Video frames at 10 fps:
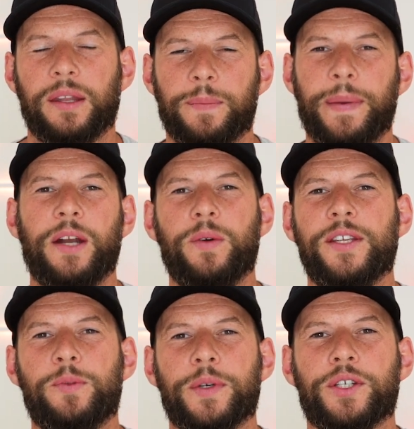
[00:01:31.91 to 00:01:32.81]
The panel
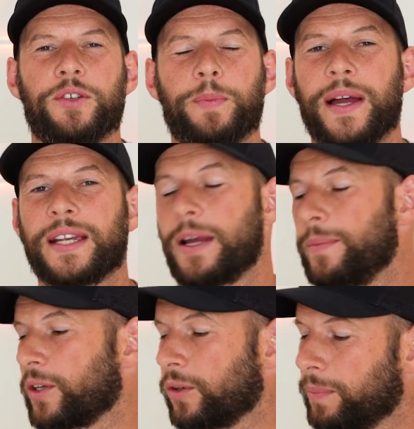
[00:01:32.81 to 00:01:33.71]
is produced by a
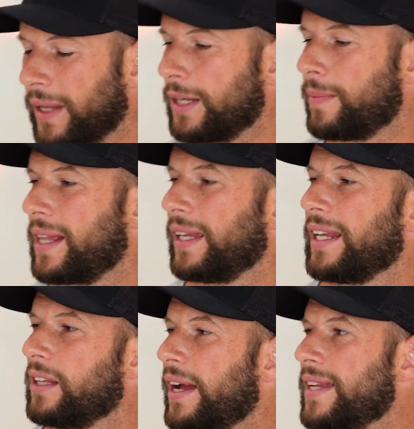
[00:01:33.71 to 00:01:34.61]
company called Platinum LED
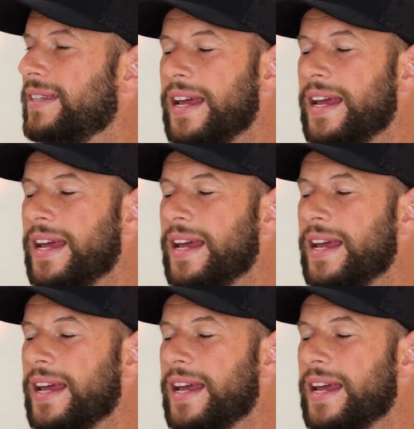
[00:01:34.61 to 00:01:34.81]
Lights.